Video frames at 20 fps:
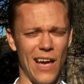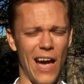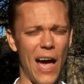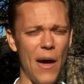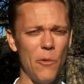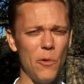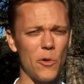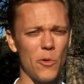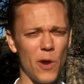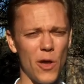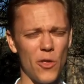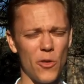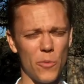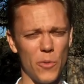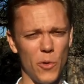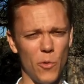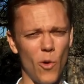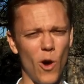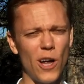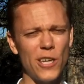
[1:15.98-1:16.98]
I would rather
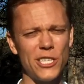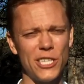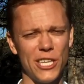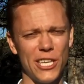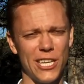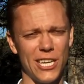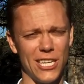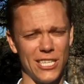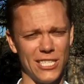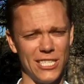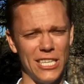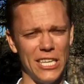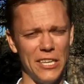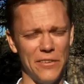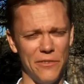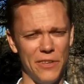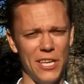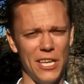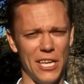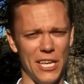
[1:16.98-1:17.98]
be watching it on
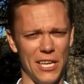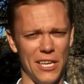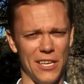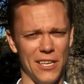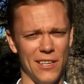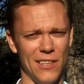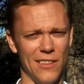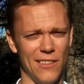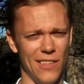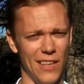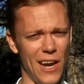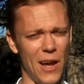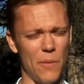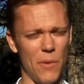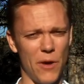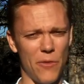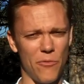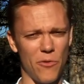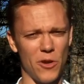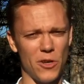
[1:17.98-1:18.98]
TV than at
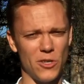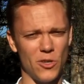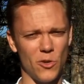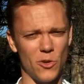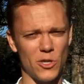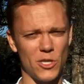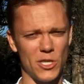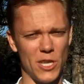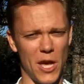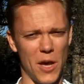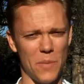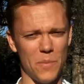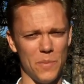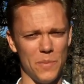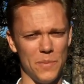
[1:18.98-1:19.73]
my front doorstep.